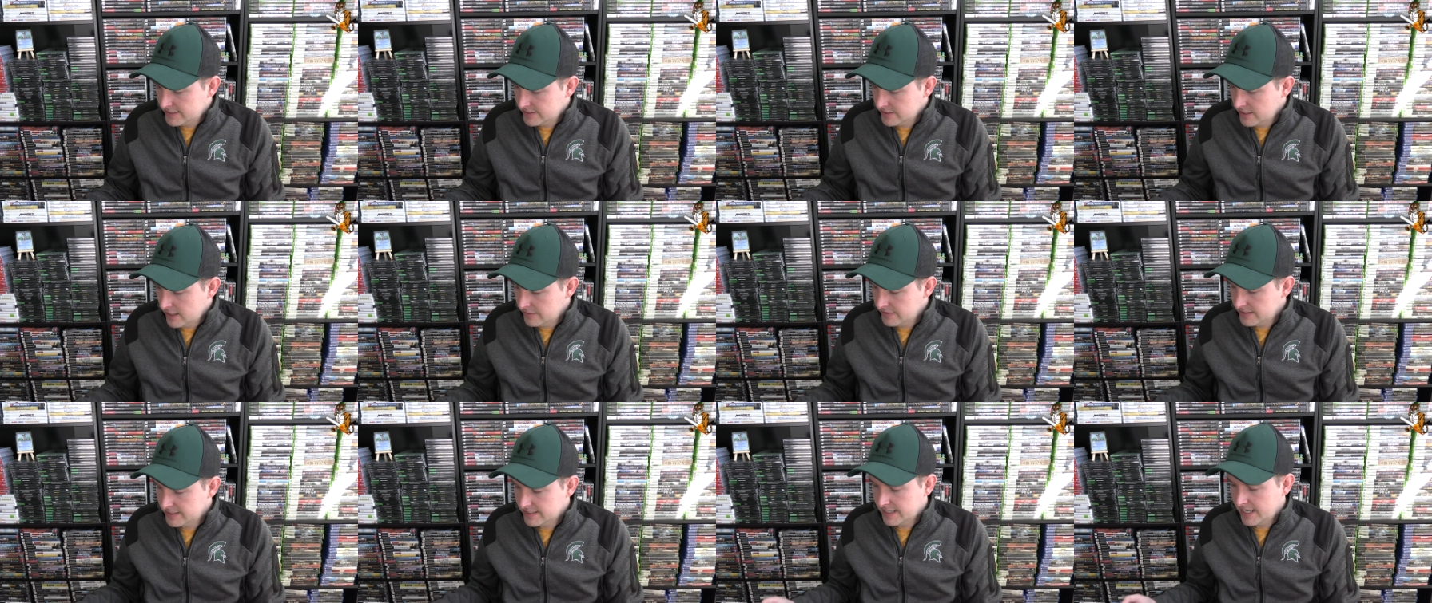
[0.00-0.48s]

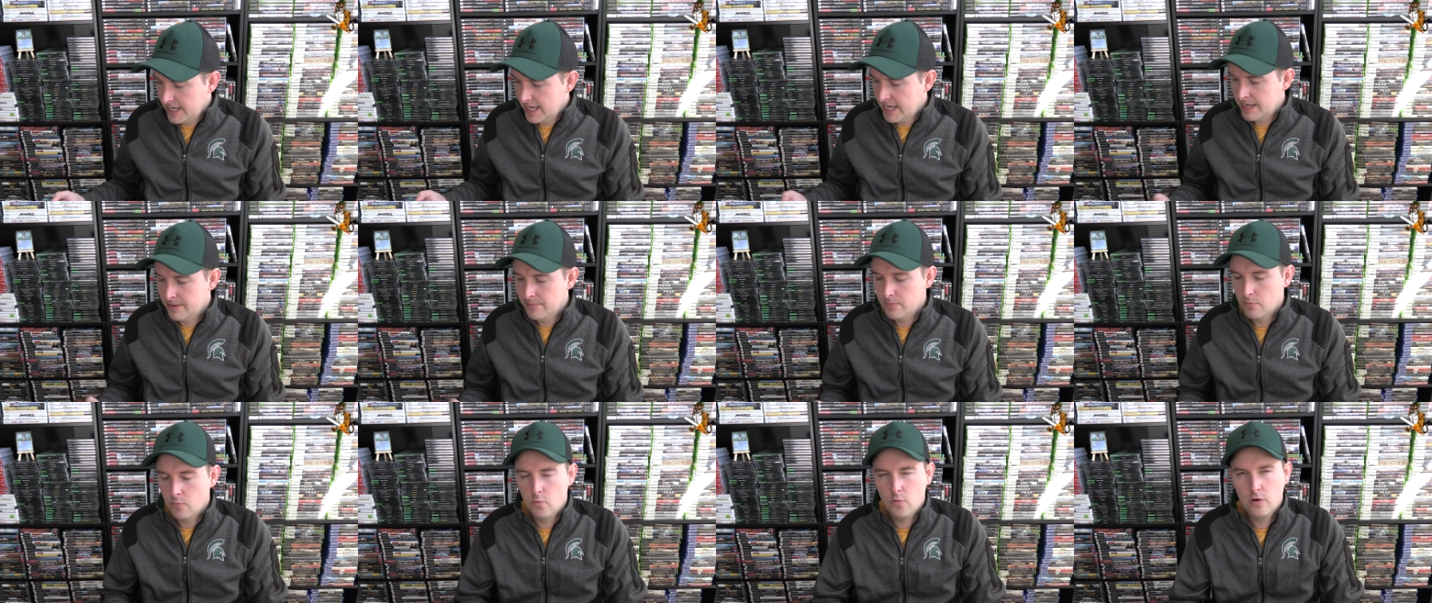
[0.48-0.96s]
saw this
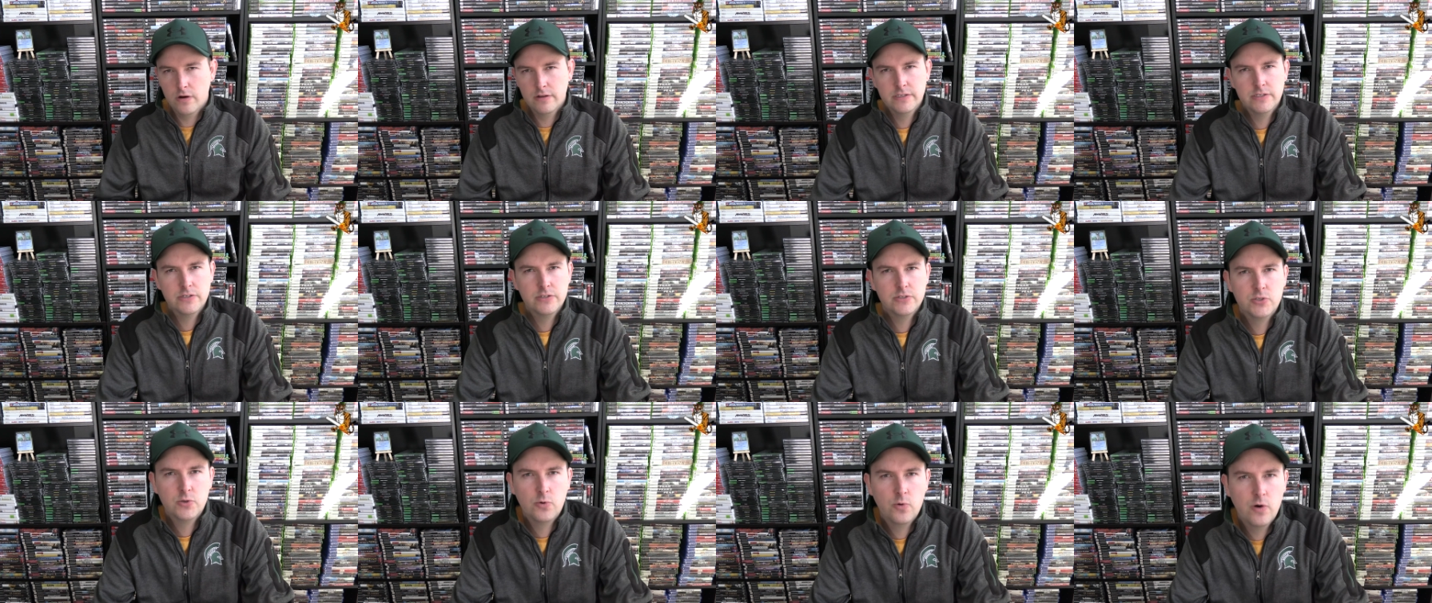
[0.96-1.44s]
game
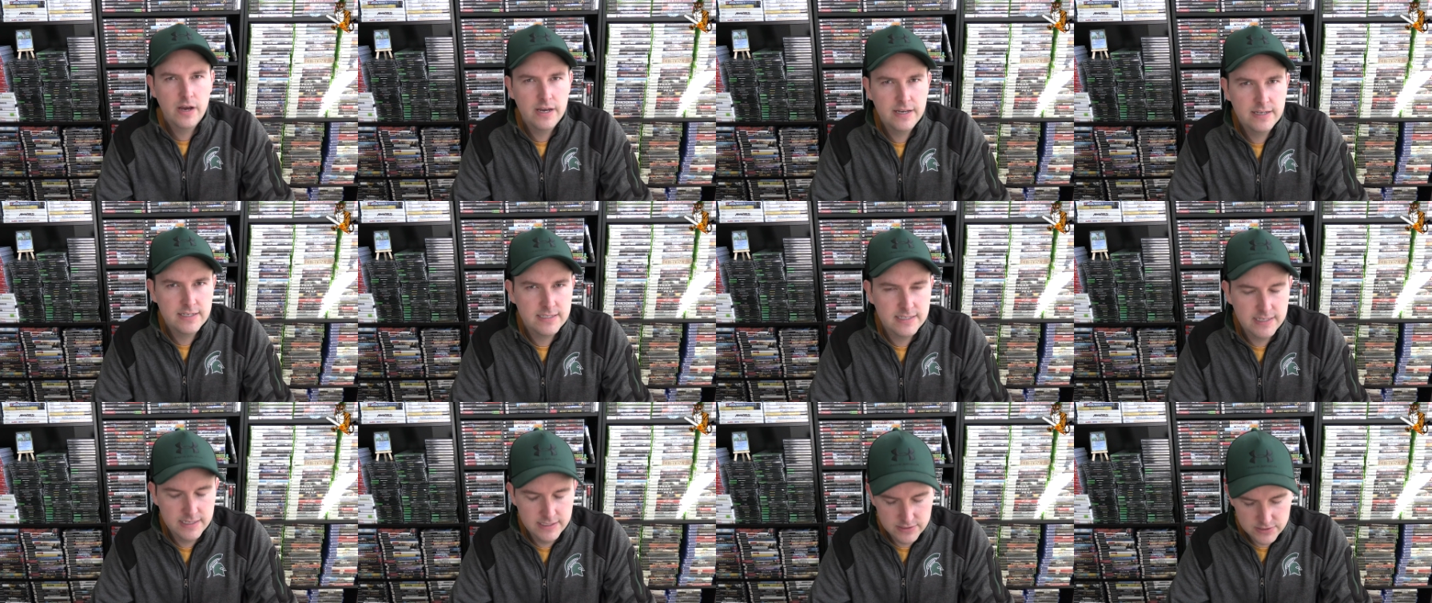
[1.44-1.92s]
once or
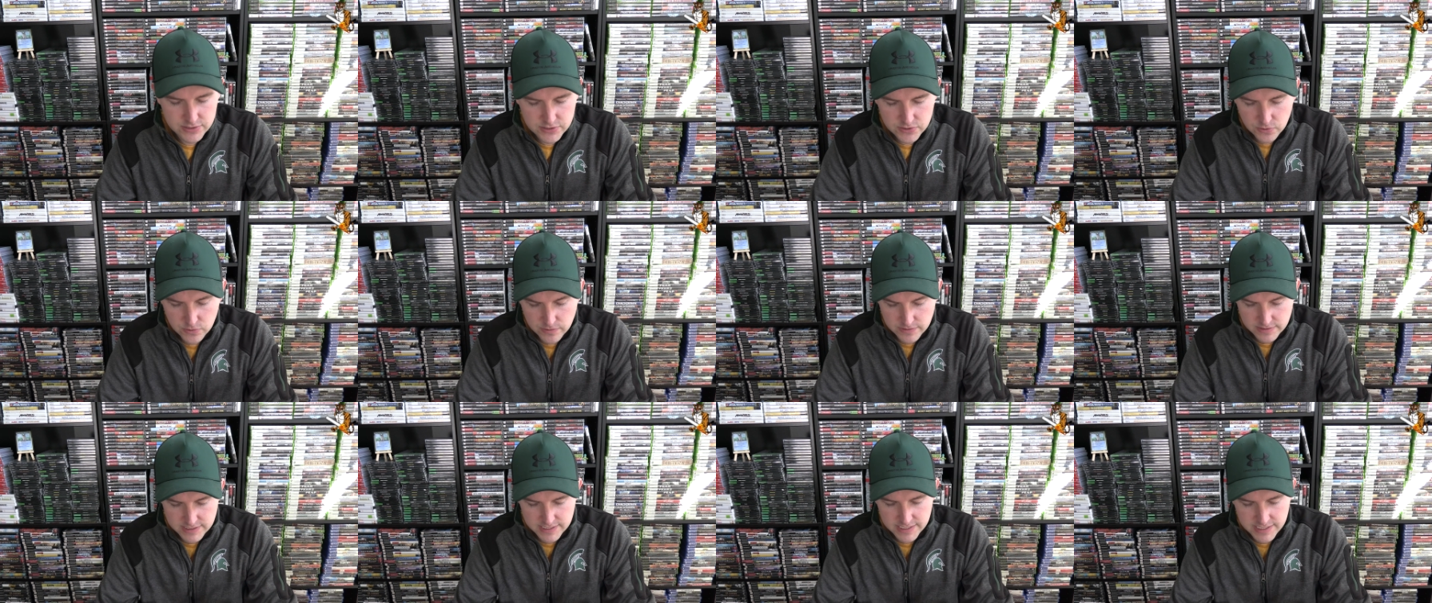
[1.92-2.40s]
twice in
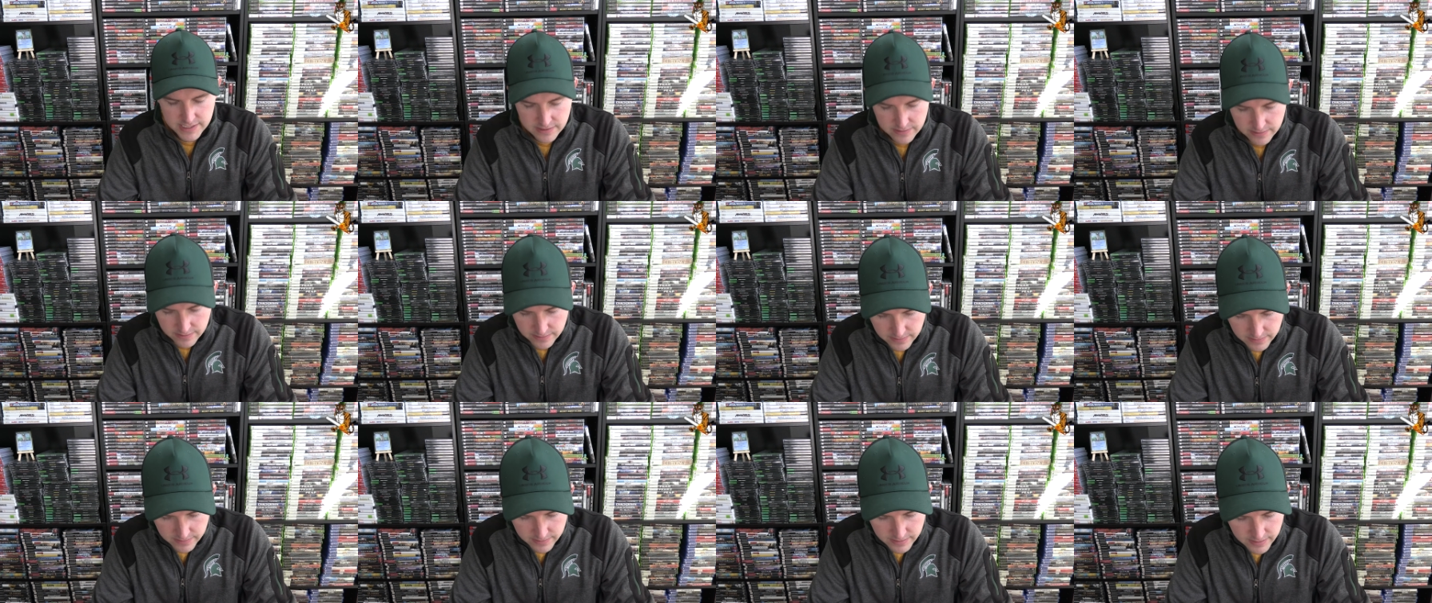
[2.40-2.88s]
stores
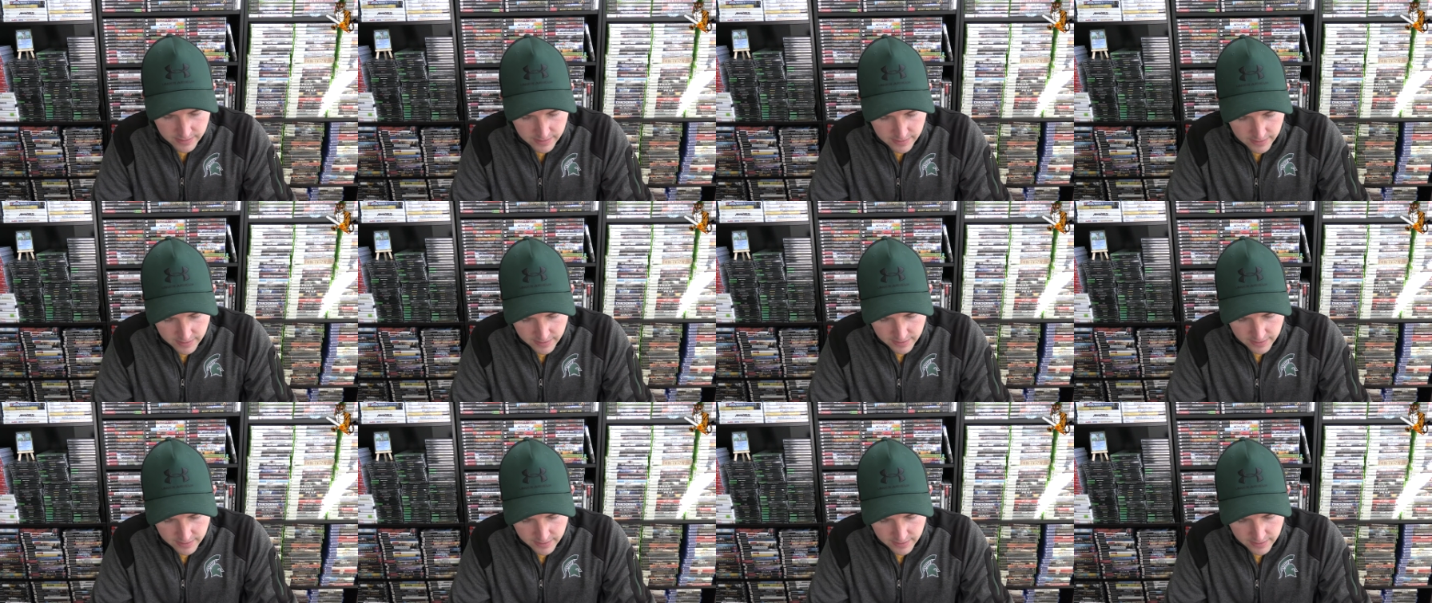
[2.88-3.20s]
here,